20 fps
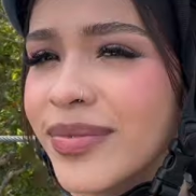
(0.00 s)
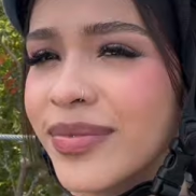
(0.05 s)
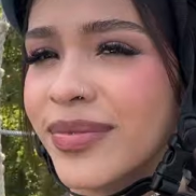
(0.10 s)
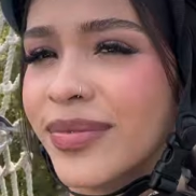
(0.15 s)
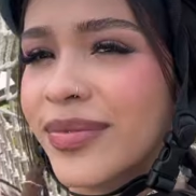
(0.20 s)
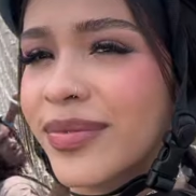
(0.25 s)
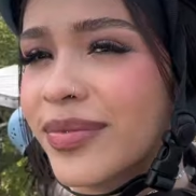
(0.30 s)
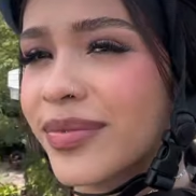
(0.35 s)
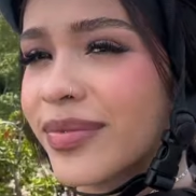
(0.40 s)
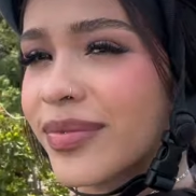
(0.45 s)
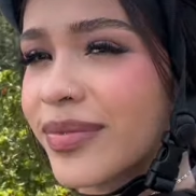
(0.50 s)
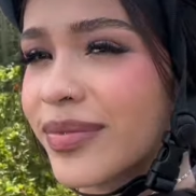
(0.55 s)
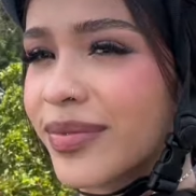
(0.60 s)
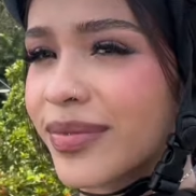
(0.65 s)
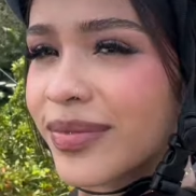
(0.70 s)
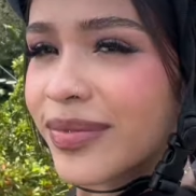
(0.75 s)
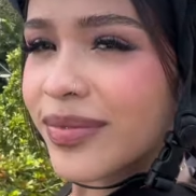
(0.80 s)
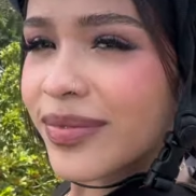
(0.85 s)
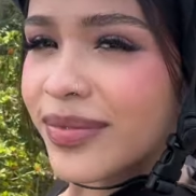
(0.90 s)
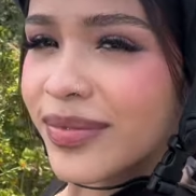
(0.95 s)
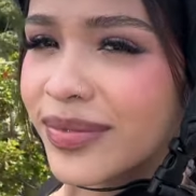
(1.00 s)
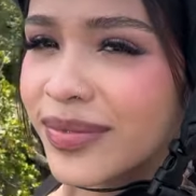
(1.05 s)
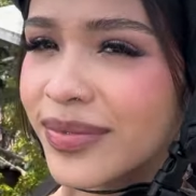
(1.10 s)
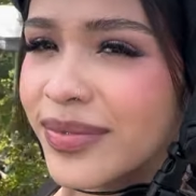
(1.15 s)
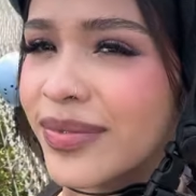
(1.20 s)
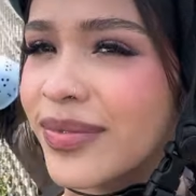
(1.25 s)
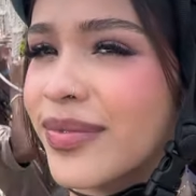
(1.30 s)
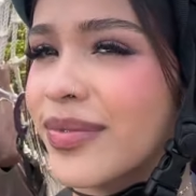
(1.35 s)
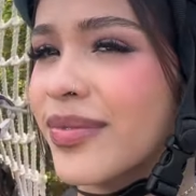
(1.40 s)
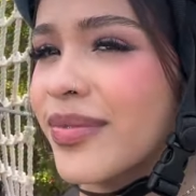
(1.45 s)

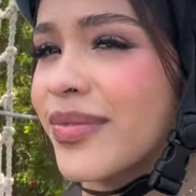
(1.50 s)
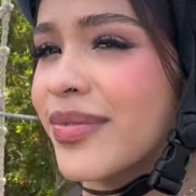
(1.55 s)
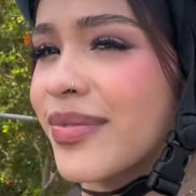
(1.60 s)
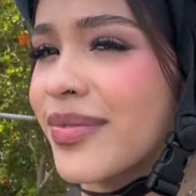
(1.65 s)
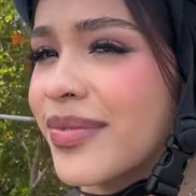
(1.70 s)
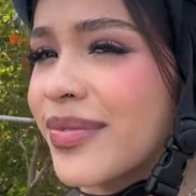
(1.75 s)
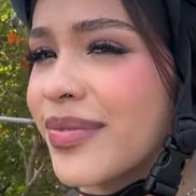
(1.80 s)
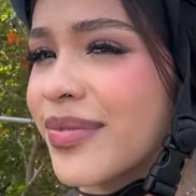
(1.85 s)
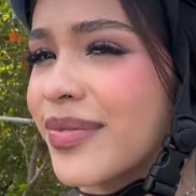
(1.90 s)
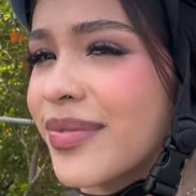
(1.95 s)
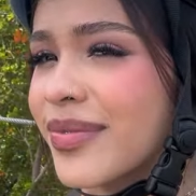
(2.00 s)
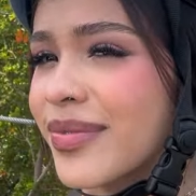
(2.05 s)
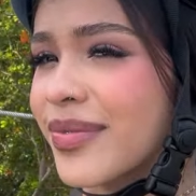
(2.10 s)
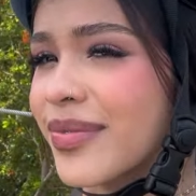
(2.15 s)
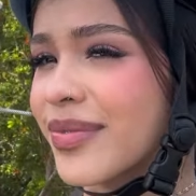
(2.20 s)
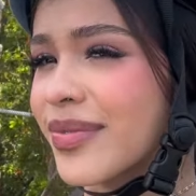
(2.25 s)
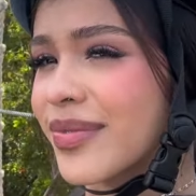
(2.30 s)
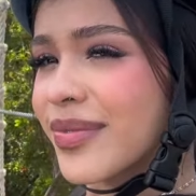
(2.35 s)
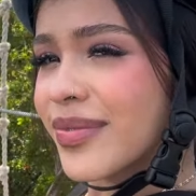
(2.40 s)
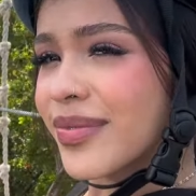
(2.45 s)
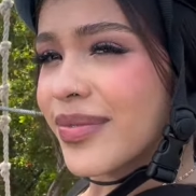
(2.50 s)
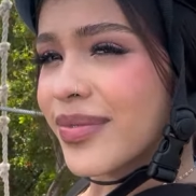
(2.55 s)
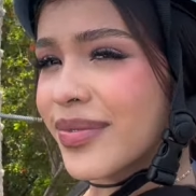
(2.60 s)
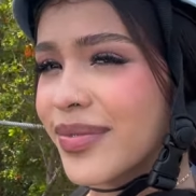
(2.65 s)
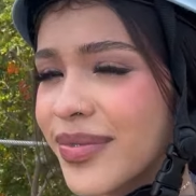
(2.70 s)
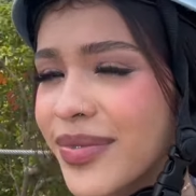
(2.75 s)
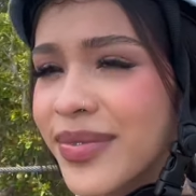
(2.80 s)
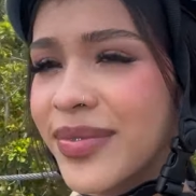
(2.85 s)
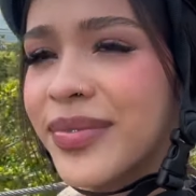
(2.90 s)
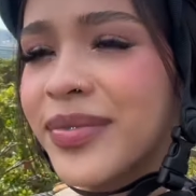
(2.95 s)

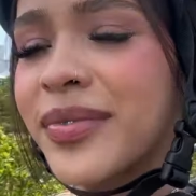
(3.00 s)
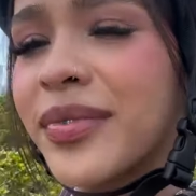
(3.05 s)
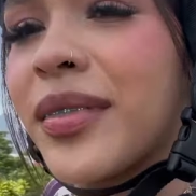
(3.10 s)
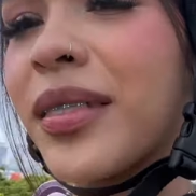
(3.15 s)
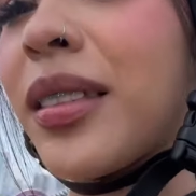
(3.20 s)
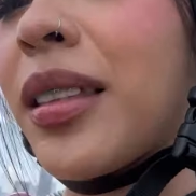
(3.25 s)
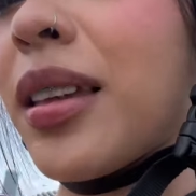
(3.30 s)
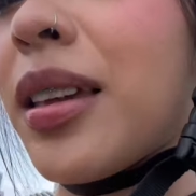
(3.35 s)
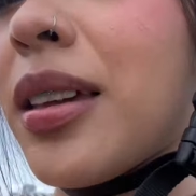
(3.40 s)
(no one is talking)